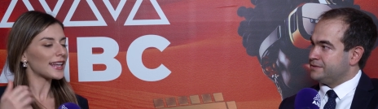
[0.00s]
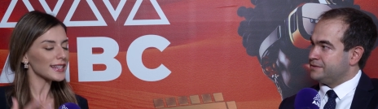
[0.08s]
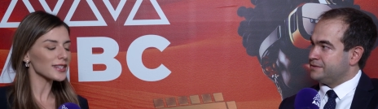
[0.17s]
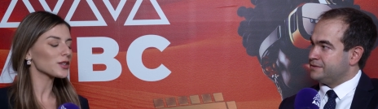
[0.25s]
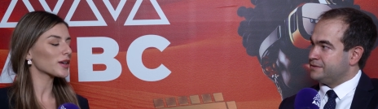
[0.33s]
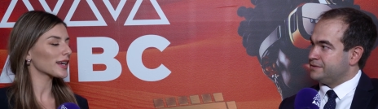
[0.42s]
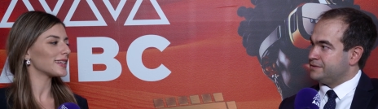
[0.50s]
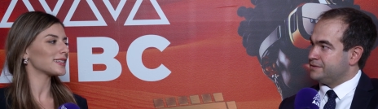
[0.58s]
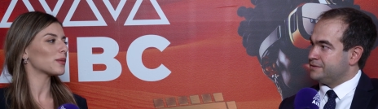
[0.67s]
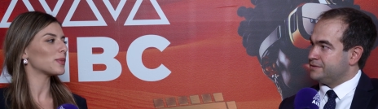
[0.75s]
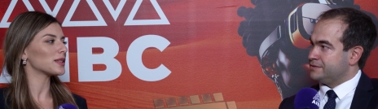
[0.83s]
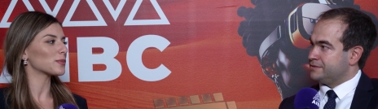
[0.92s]
Speaker 1: Let's talk a
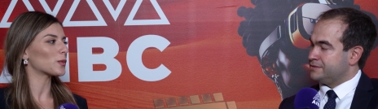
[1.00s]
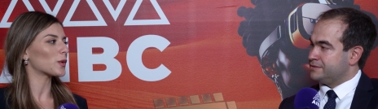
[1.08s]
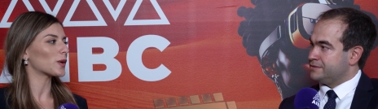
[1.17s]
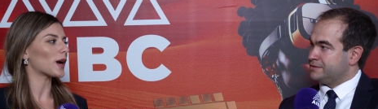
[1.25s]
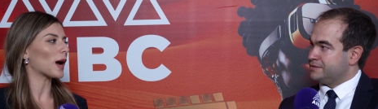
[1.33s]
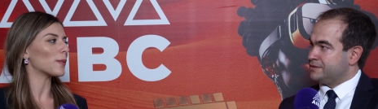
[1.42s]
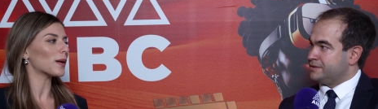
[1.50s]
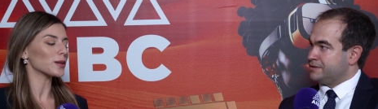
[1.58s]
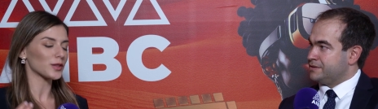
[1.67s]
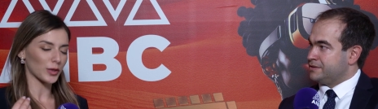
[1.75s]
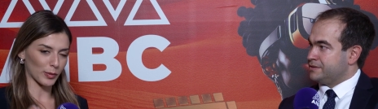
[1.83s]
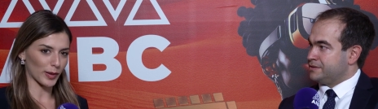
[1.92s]
little bit more
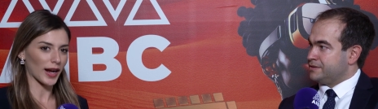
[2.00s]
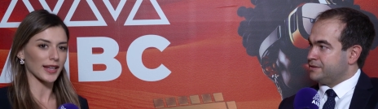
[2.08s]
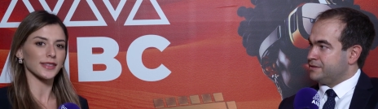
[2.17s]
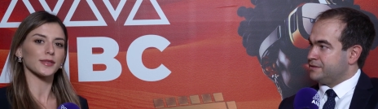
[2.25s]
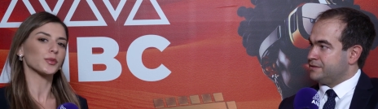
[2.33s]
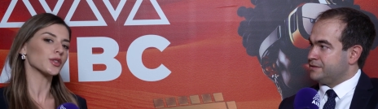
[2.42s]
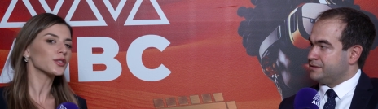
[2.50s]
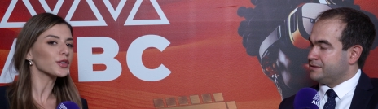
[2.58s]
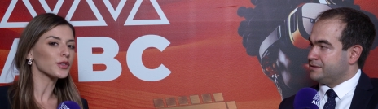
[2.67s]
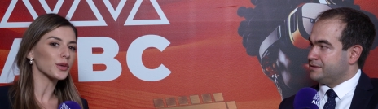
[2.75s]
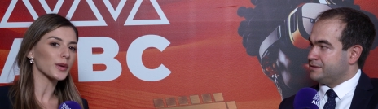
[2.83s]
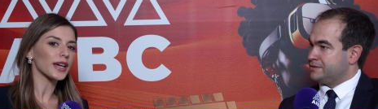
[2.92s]
about your brand, what
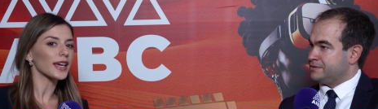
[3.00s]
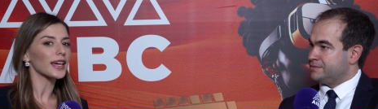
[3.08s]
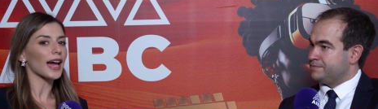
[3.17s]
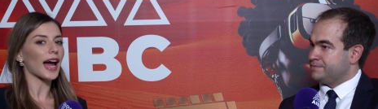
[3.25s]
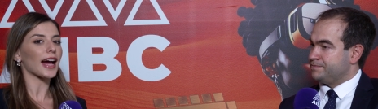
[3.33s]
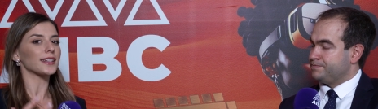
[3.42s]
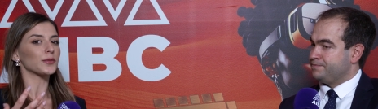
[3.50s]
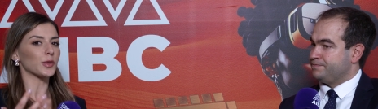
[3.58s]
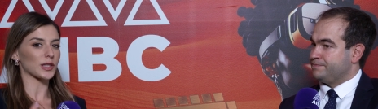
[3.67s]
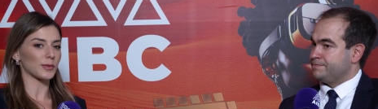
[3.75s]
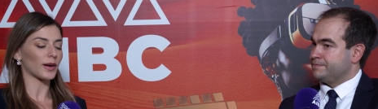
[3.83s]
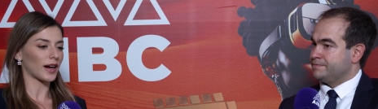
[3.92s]
you're doing, and
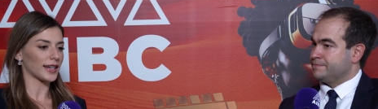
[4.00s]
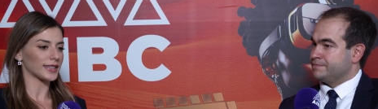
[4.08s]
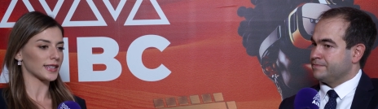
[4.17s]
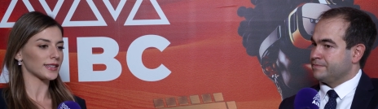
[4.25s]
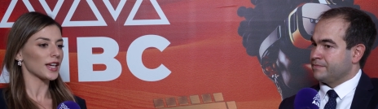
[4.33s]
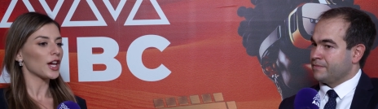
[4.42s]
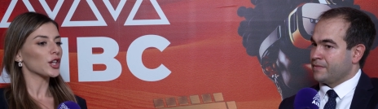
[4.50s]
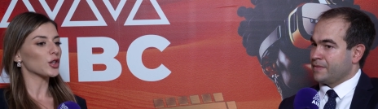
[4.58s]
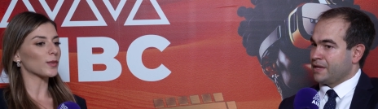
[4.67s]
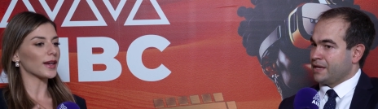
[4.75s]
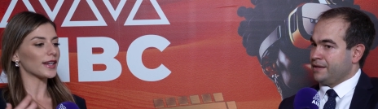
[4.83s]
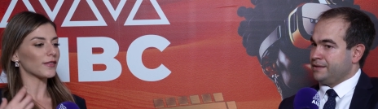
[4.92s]
what's behind it.
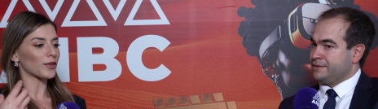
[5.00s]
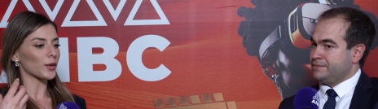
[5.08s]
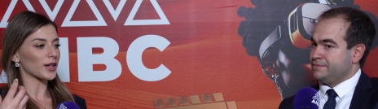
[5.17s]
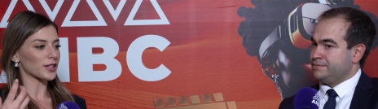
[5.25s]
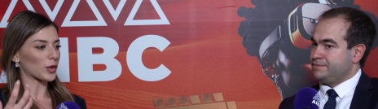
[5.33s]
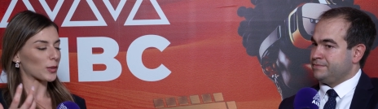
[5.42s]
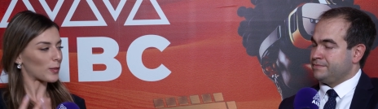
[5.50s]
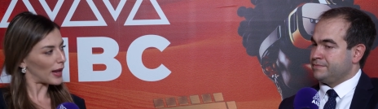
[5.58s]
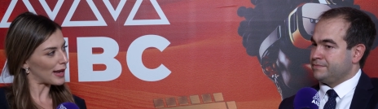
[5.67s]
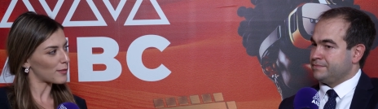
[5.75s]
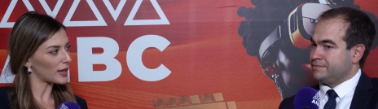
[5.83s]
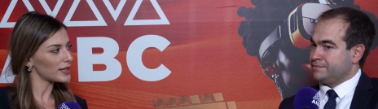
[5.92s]
You mainly focus on
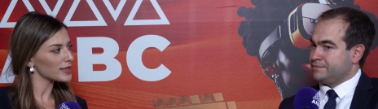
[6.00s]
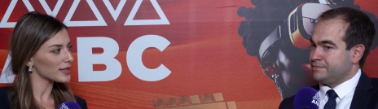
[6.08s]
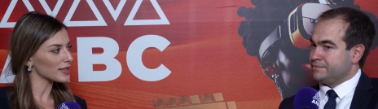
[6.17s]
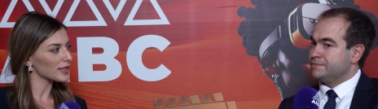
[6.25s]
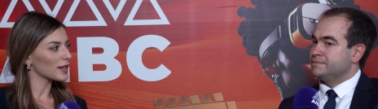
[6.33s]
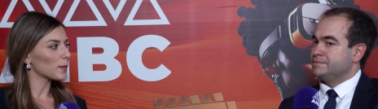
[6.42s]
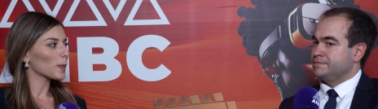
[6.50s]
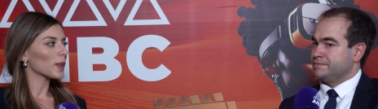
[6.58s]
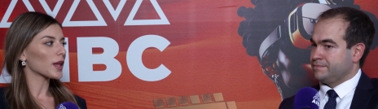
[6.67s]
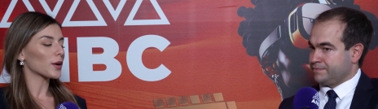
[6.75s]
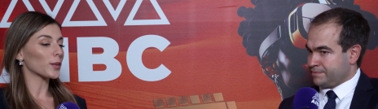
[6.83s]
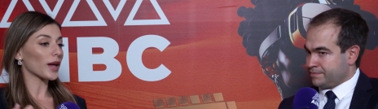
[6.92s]
payments
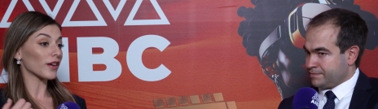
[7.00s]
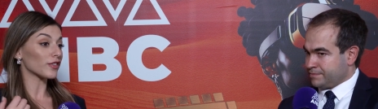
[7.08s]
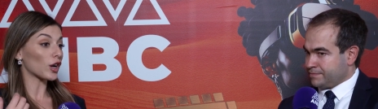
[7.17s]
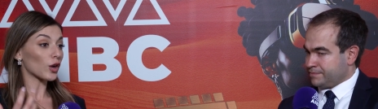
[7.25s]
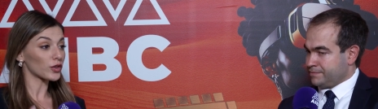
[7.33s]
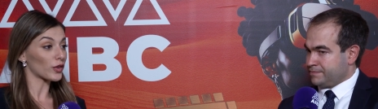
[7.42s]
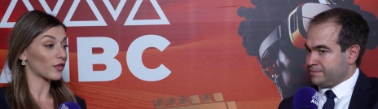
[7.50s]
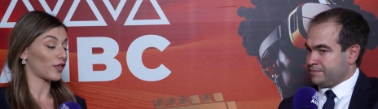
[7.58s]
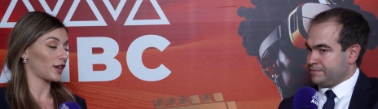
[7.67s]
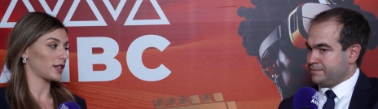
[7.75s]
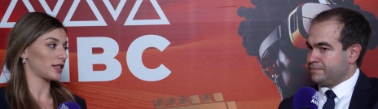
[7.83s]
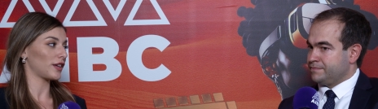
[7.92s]
we have a lot of
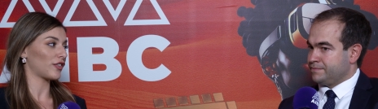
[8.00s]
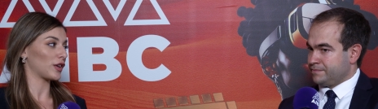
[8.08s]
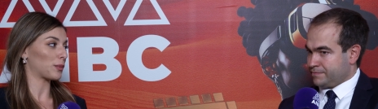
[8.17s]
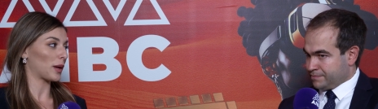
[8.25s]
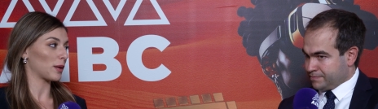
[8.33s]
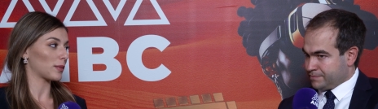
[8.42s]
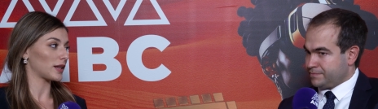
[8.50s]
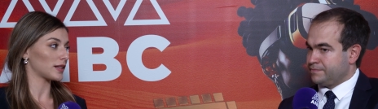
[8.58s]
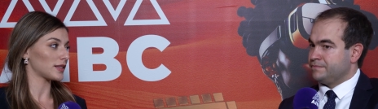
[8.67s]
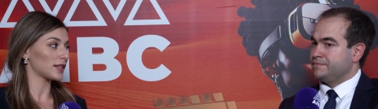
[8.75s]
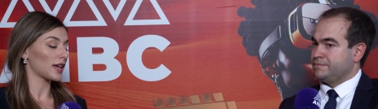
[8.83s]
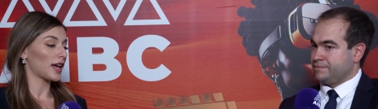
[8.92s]
various different
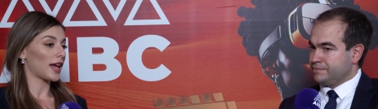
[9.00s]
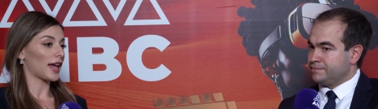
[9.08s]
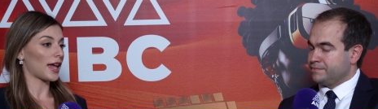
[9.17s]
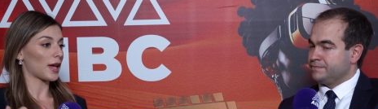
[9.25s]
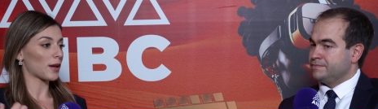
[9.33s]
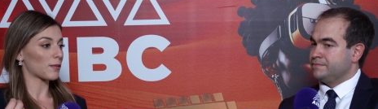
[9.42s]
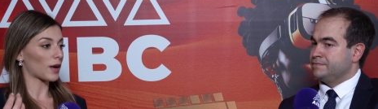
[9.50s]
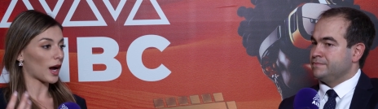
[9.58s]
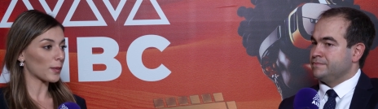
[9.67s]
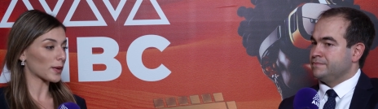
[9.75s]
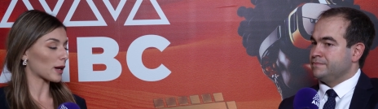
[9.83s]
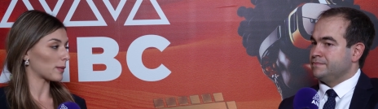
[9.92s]
payments, um,
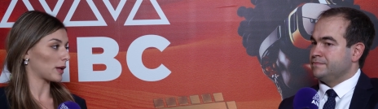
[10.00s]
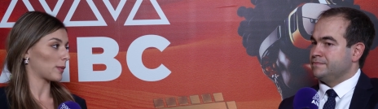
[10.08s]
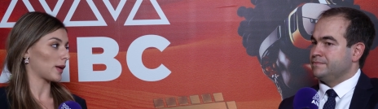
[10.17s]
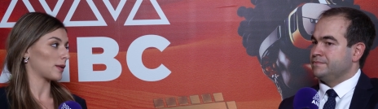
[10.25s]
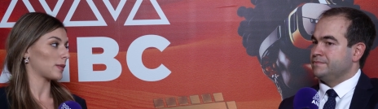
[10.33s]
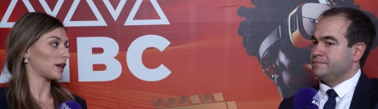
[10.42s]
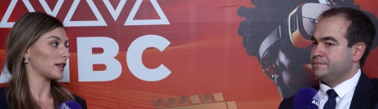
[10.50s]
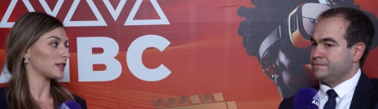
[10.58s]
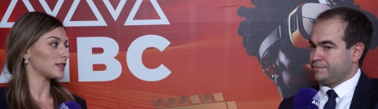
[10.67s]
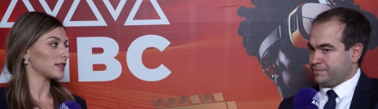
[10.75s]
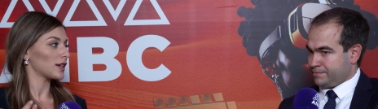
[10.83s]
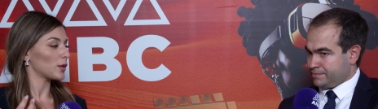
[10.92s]
upcoming
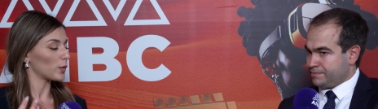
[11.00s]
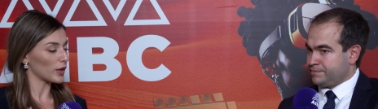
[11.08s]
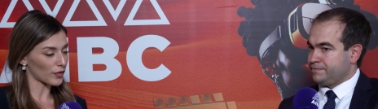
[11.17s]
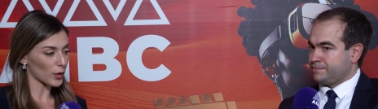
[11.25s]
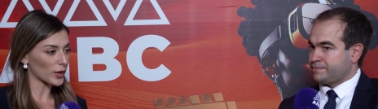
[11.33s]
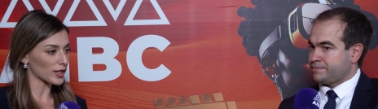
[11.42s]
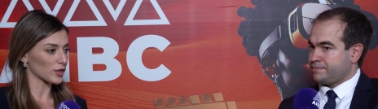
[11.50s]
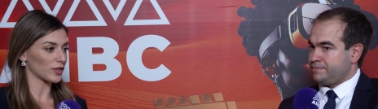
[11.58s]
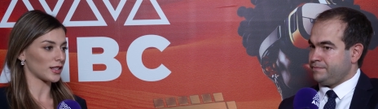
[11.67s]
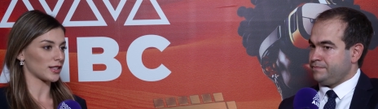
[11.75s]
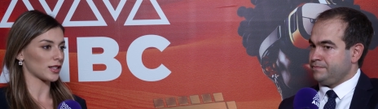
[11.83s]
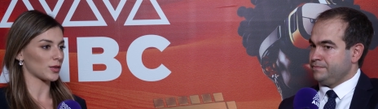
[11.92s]
payments. We focus
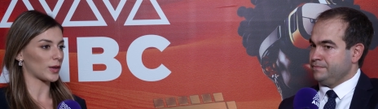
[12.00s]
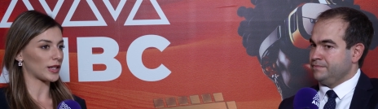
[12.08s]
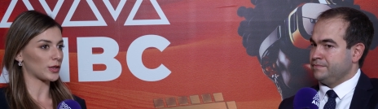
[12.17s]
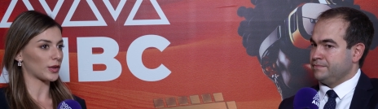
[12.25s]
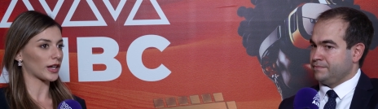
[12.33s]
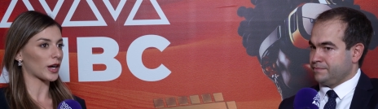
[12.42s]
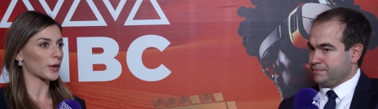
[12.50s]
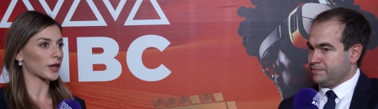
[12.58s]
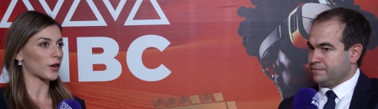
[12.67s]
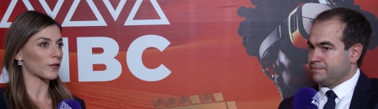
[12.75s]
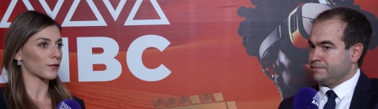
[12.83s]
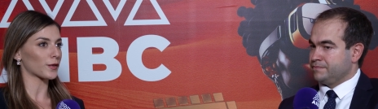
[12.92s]
on this as well during
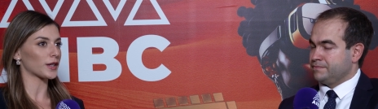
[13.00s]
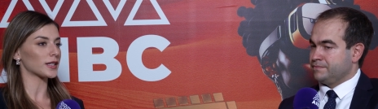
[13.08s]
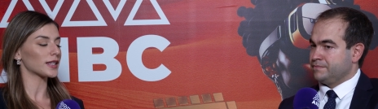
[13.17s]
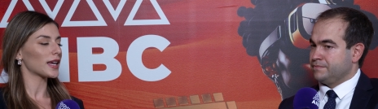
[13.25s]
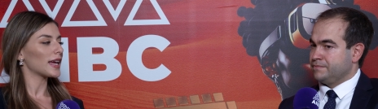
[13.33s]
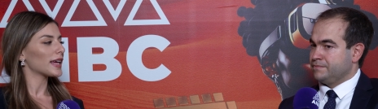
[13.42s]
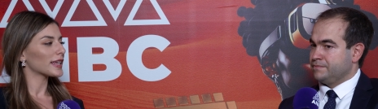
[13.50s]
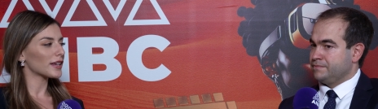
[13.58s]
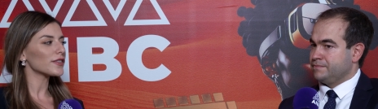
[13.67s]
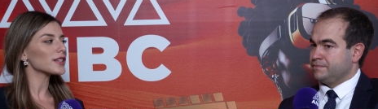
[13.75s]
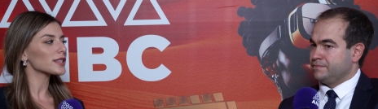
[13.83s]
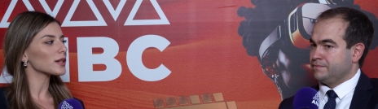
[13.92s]
our conference.
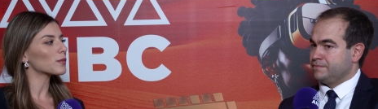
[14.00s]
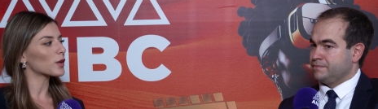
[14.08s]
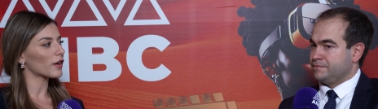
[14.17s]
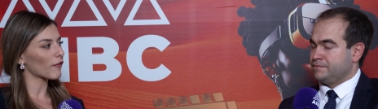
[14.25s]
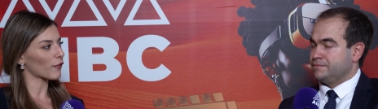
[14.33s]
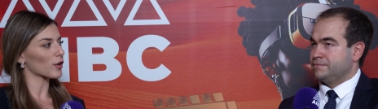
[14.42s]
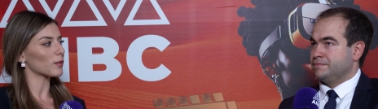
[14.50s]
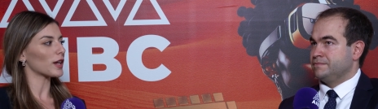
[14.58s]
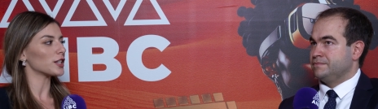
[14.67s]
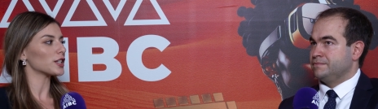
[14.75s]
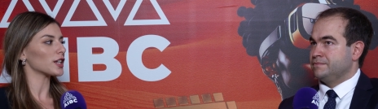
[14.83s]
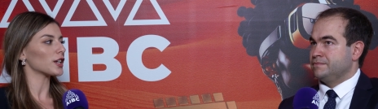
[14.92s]
Give us some more
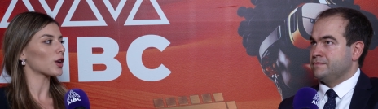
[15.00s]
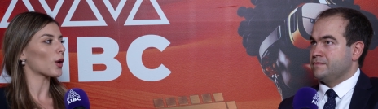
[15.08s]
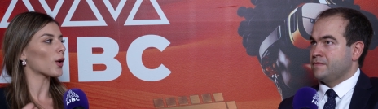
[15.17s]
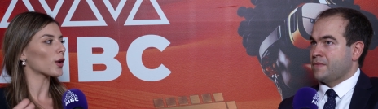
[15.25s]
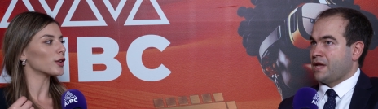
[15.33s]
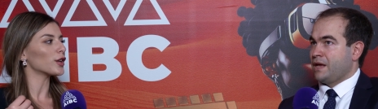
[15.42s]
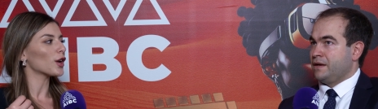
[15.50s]
information on